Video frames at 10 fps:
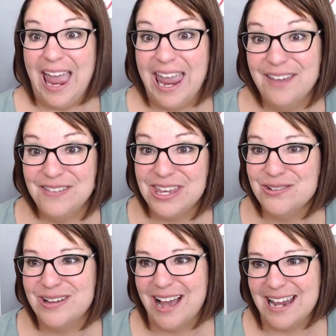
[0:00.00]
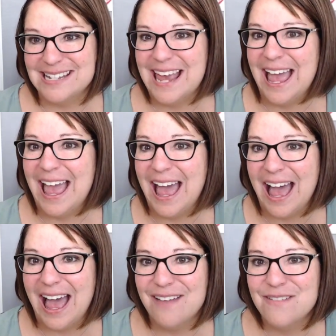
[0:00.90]
If you guys
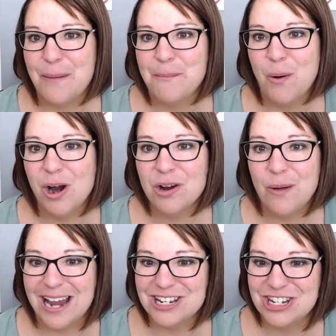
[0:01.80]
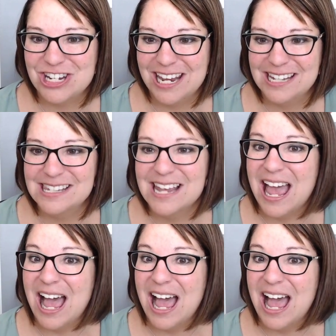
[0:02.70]
have more questions